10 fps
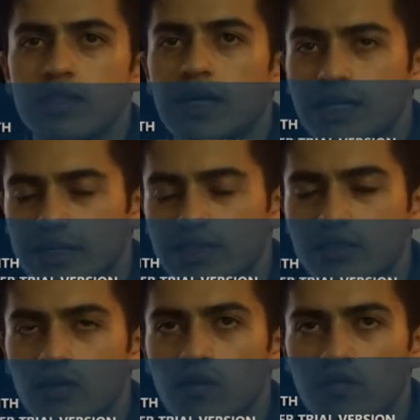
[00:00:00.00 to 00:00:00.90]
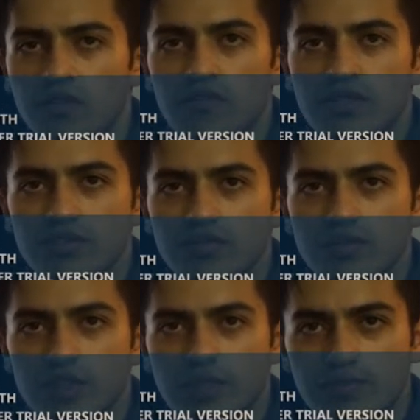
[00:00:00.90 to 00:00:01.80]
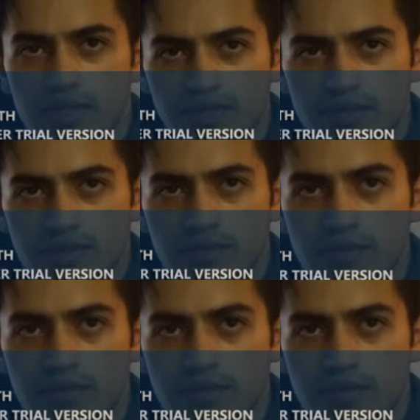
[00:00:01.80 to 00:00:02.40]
and it's called reverse transcriptase.